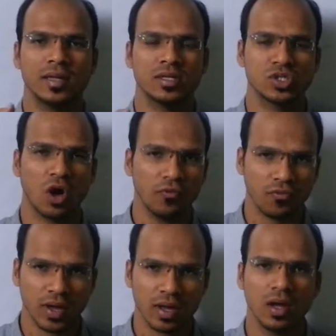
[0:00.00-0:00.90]
a
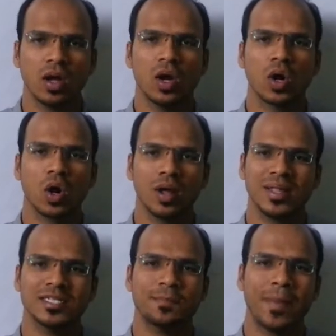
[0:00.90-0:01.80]
software called
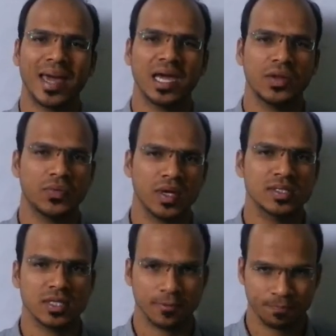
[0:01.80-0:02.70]
as packet
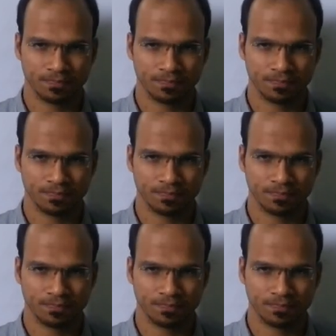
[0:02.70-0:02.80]
tracer.